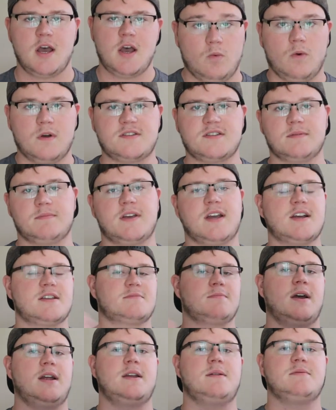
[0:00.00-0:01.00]
What's up
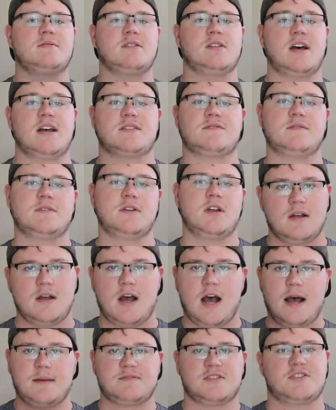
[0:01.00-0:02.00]
guys, my name is Glassfoot.
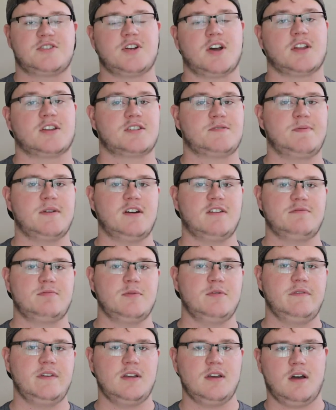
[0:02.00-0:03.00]
Hobbs and Shaw, the spin-off
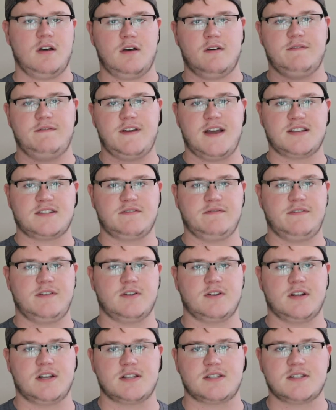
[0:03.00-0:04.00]
movie of Fast and
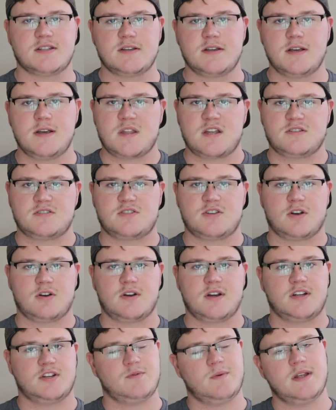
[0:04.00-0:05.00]
Furious,
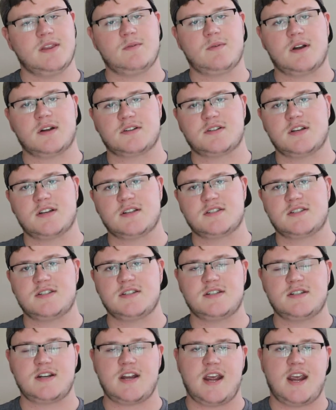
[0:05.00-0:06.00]
starring Dwayne The Rock
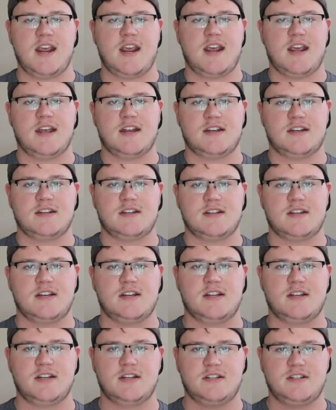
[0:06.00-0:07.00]
Johnson and
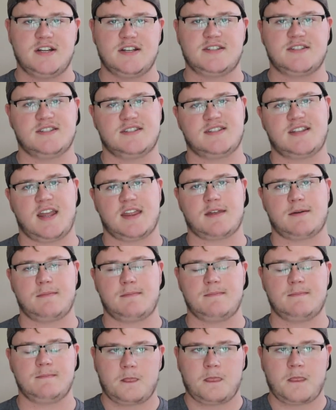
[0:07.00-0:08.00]
Jason
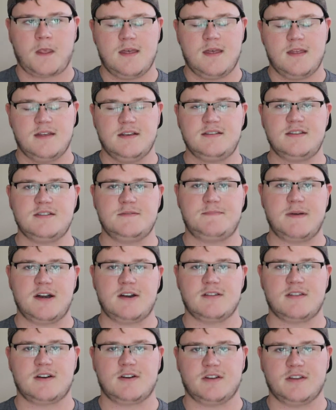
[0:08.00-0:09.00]
Statham. This is
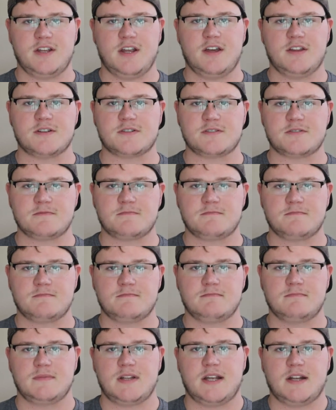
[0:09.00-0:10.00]
better than all the others.
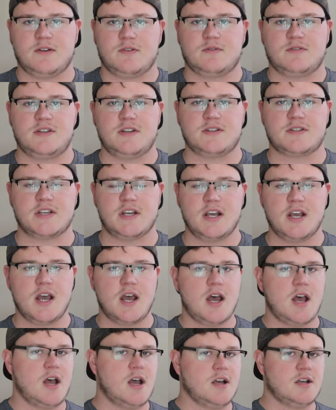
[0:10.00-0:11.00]
Like, seriously.
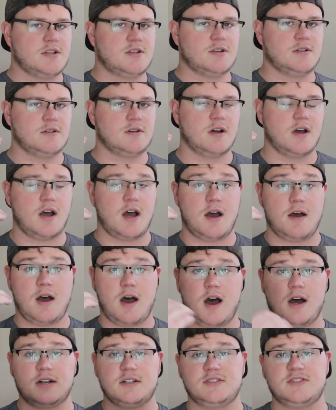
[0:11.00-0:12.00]
So,
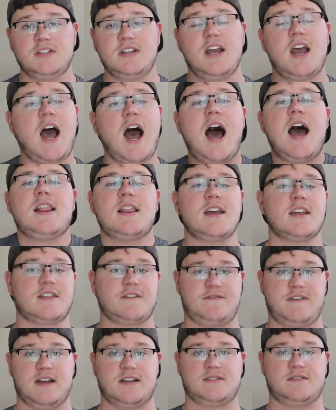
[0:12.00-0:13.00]
honestly, I like
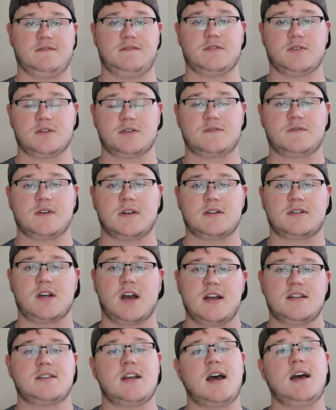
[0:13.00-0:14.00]
the Fast and Furious
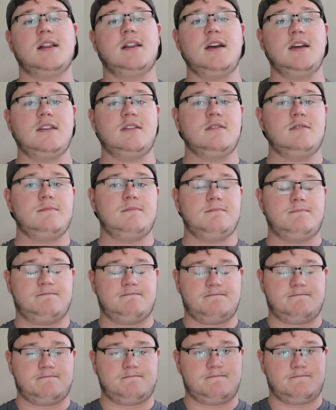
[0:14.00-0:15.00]
franchise. I like them
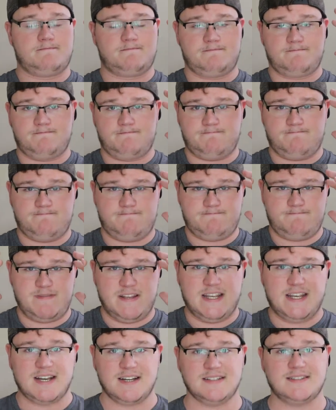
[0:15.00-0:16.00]

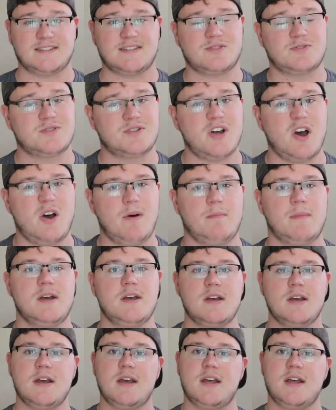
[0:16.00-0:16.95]
because they're dumb.